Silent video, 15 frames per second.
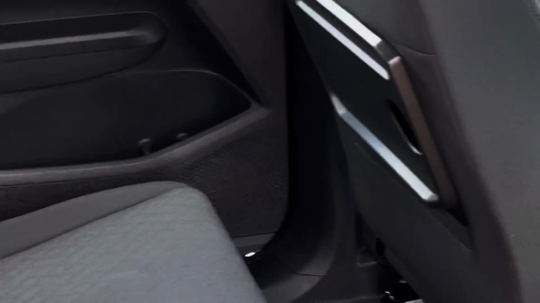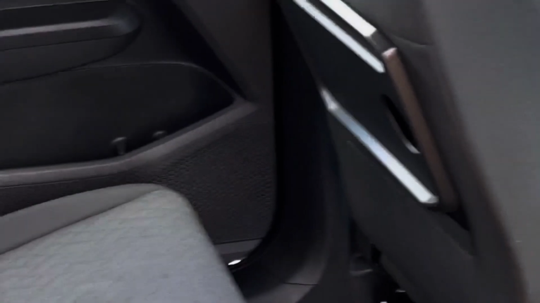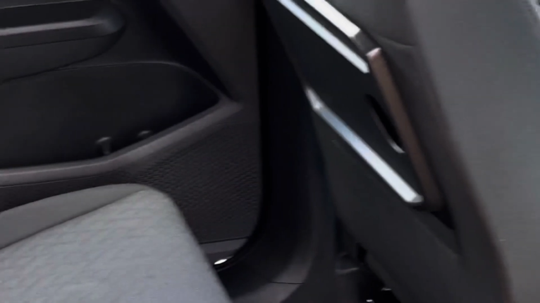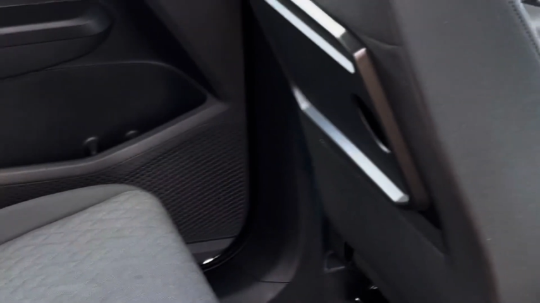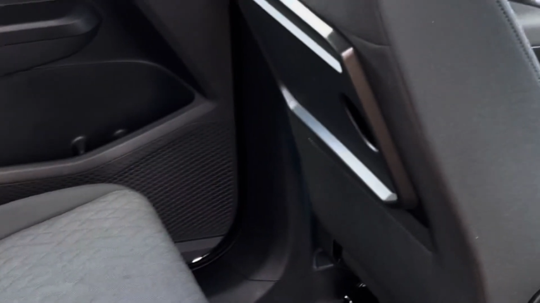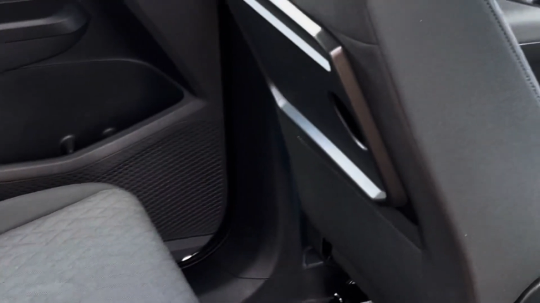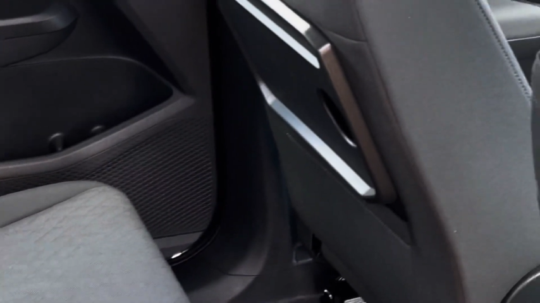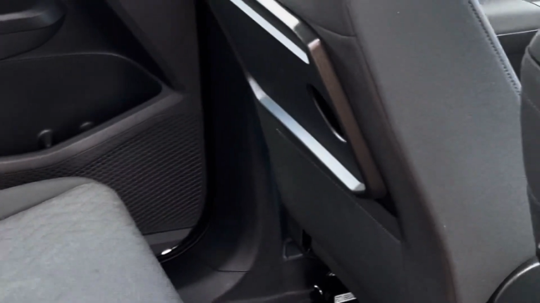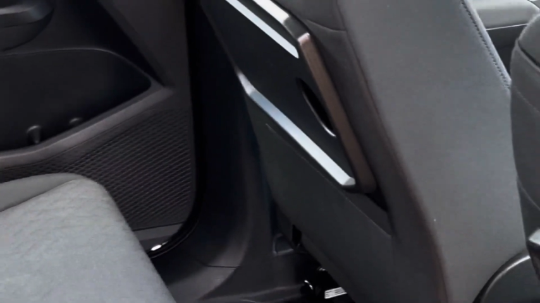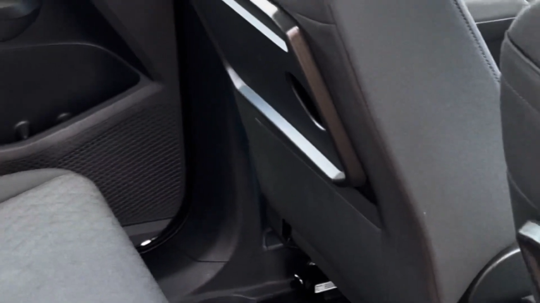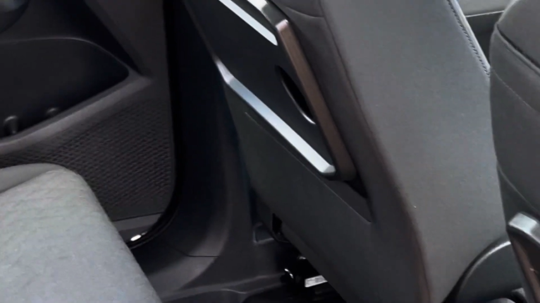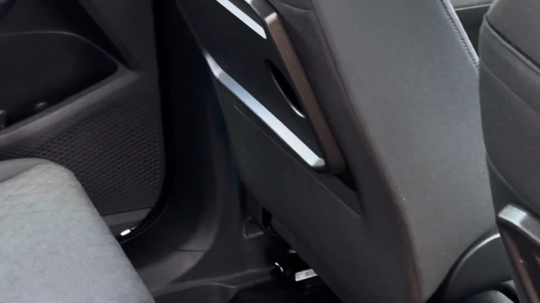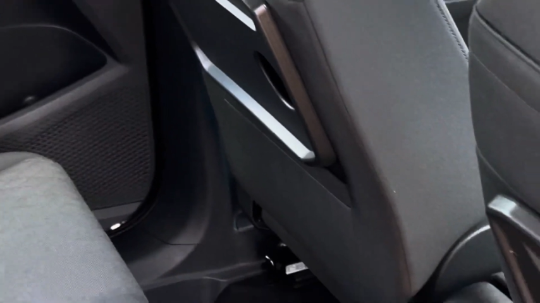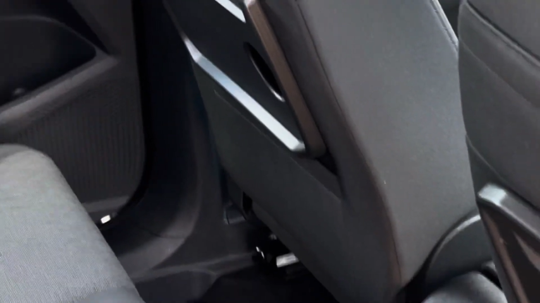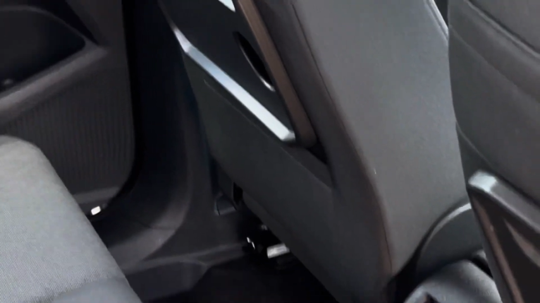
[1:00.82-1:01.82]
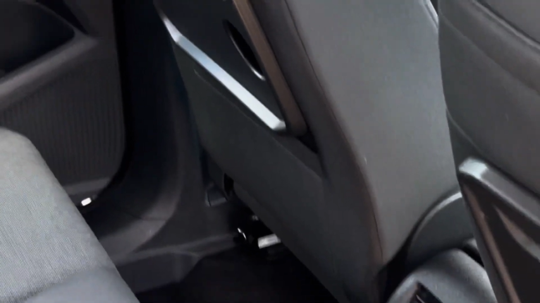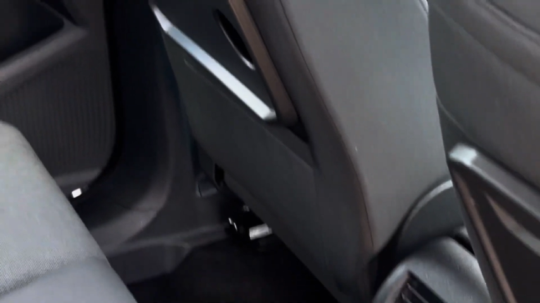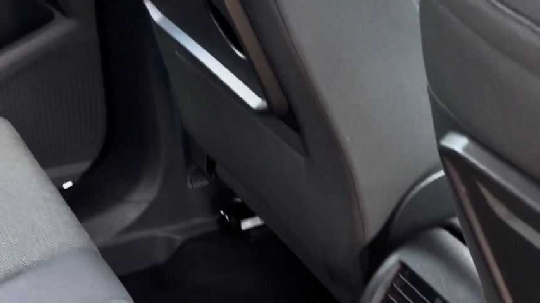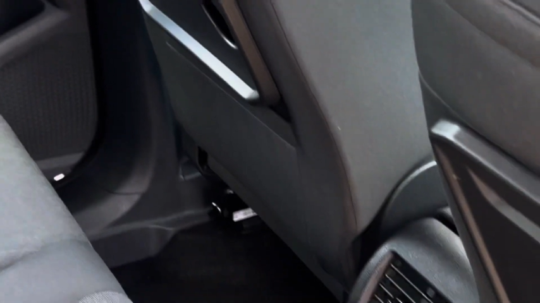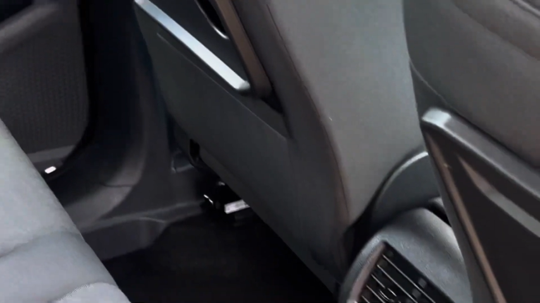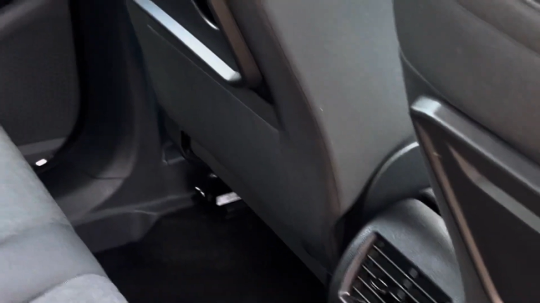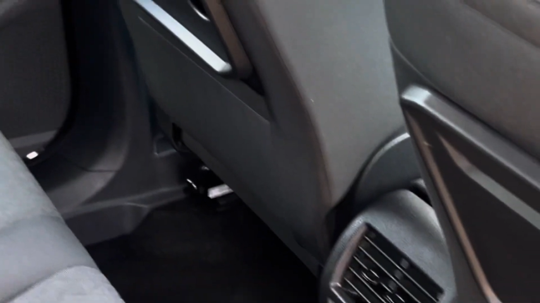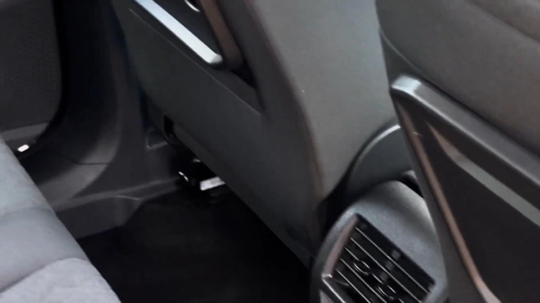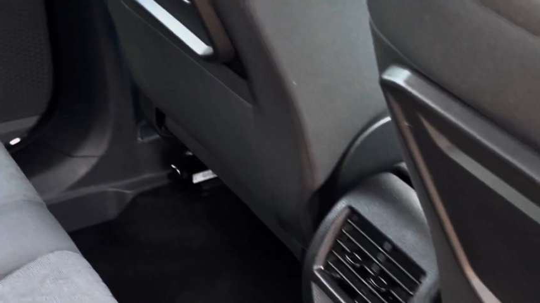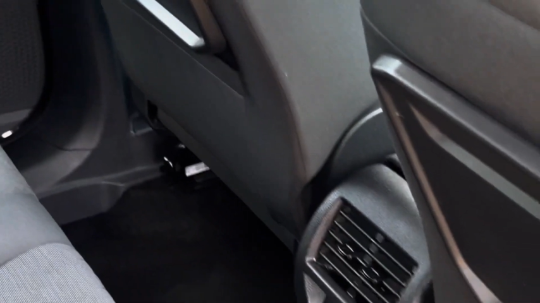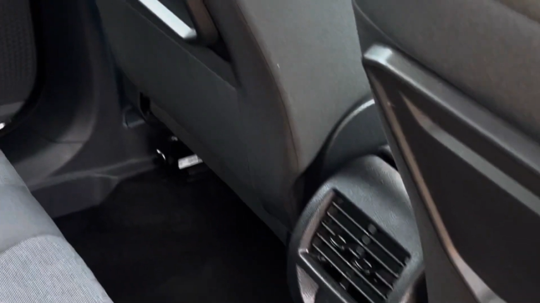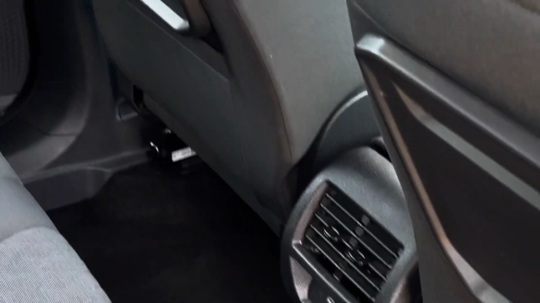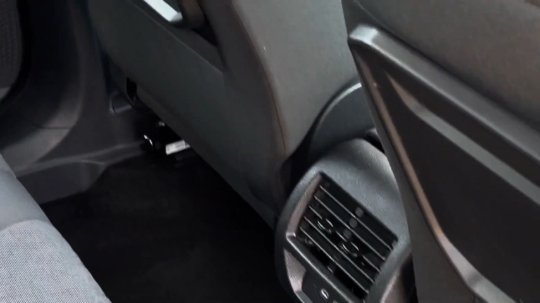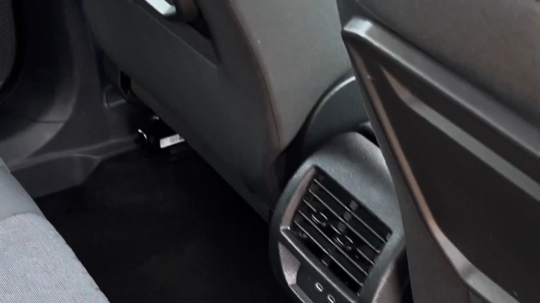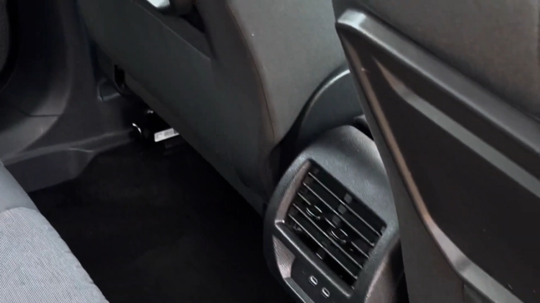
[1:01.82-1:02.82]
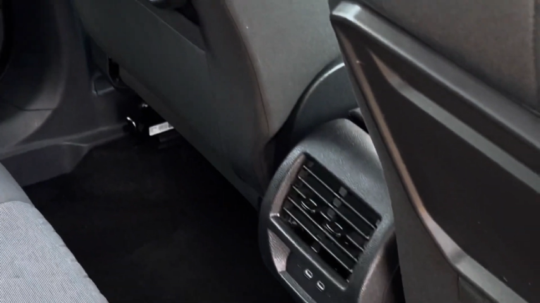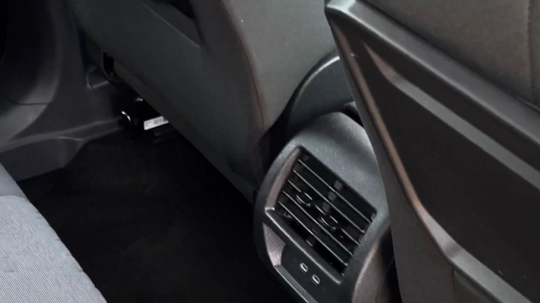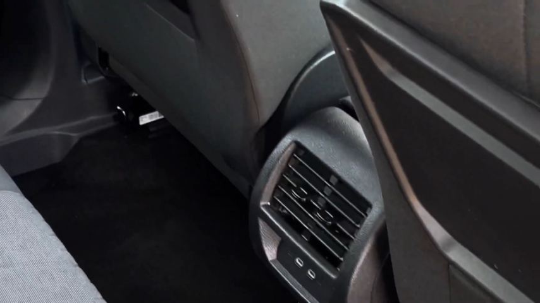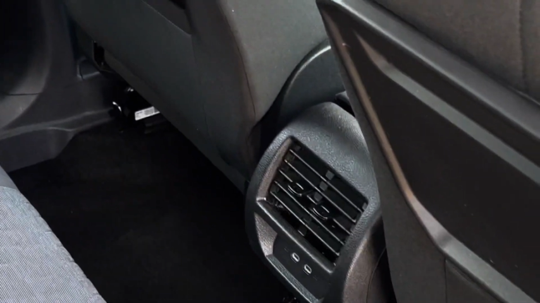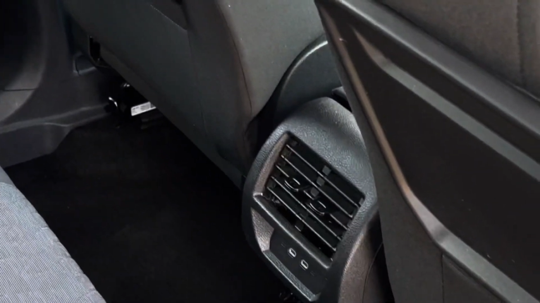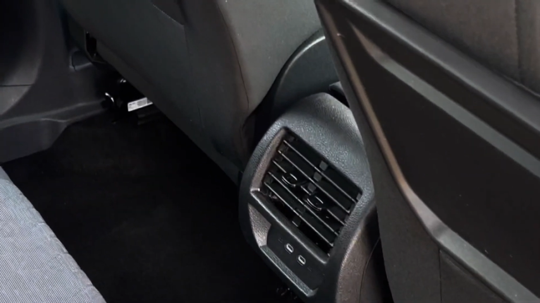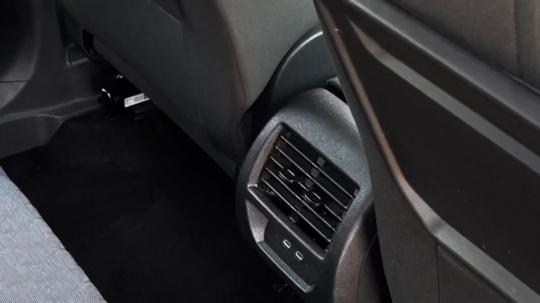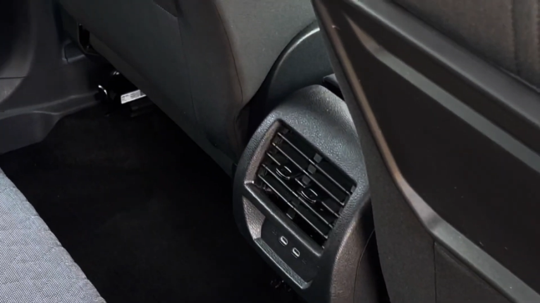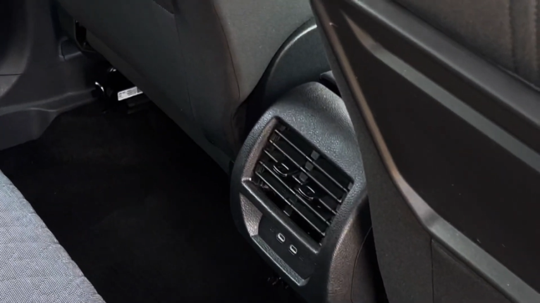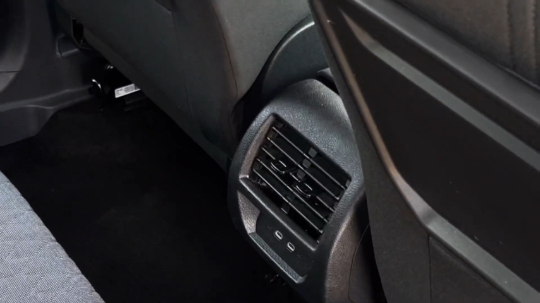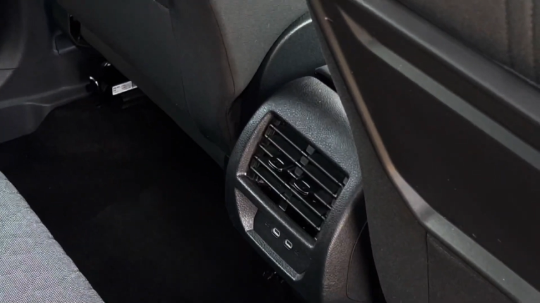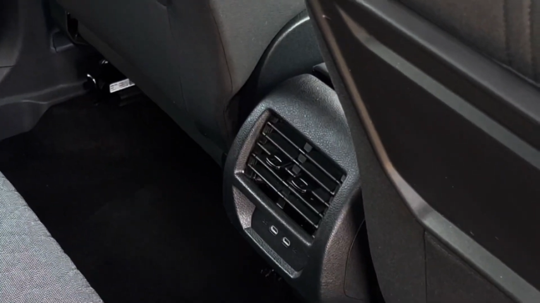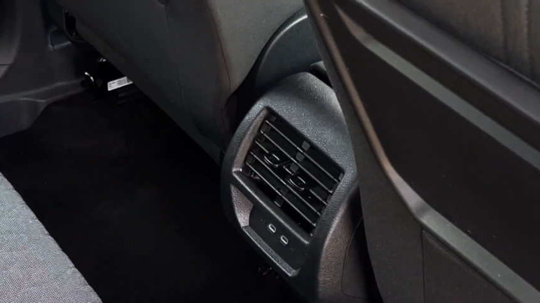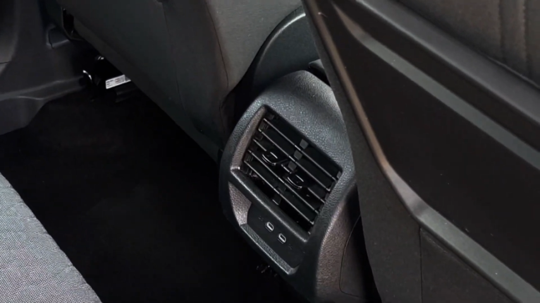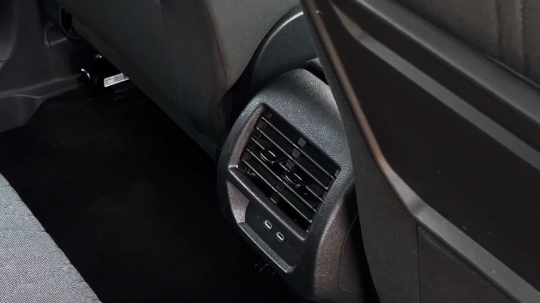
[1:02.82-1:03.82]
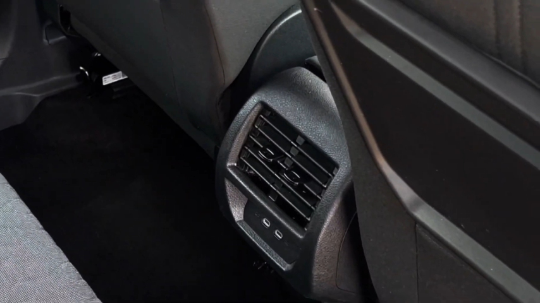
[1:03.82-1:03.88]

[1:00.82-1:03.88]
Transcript: [unreadable: no face in view]